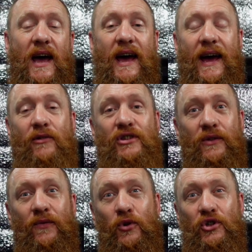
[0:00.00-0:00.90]
How
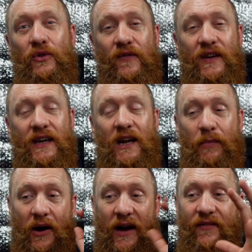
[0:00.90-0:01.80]
would you feel
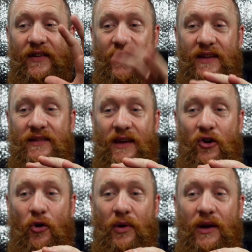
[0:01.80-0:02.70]
about having this set
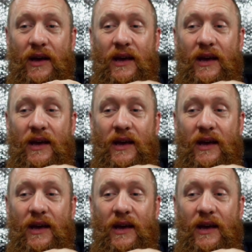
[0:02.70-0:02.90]
up